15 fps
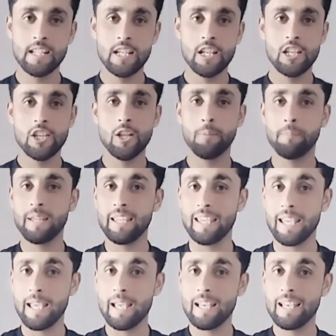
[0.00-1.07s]
You'll
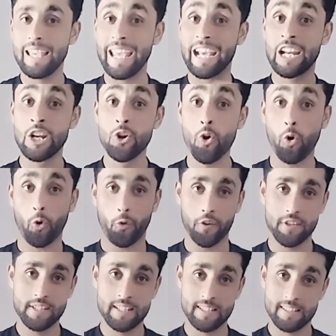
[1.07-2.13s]
be
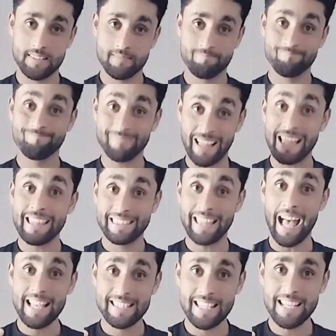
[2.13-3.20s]
ignored.
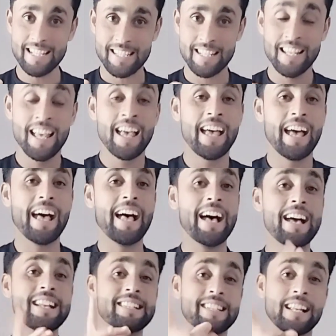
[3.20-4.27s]
That's it.
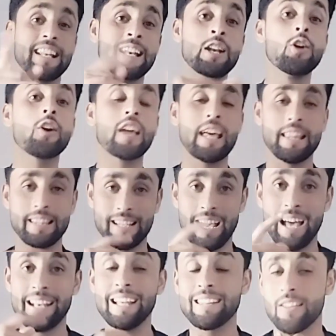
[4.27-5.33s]
And look at
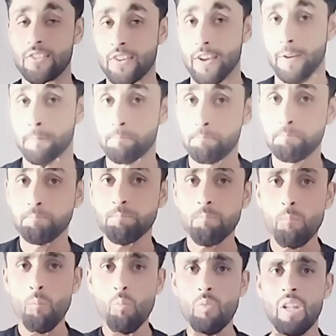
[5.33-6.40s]
another thing.
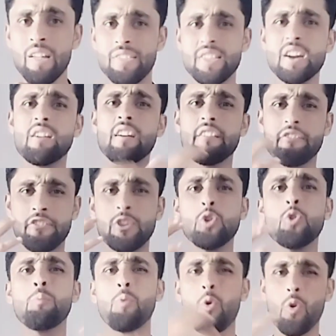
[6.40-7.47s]
There are a
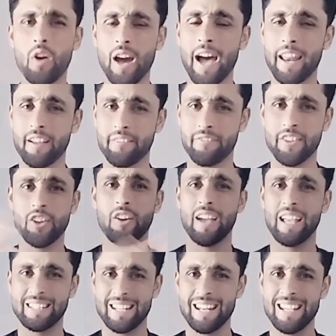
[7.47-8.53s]
few more kind of
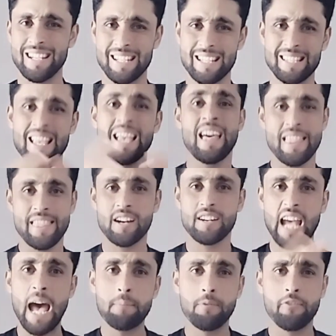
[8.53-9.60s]
intonations. There are
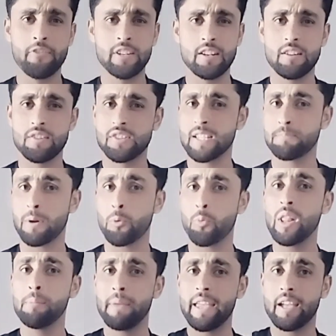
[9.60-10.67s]
type of intonations, but
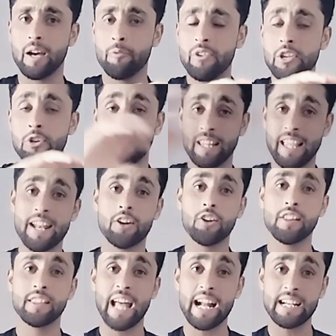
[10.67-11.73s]
we'll make a video
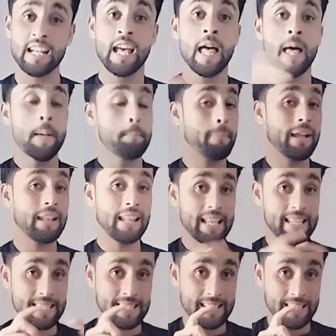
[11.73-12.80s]
later on that. But let's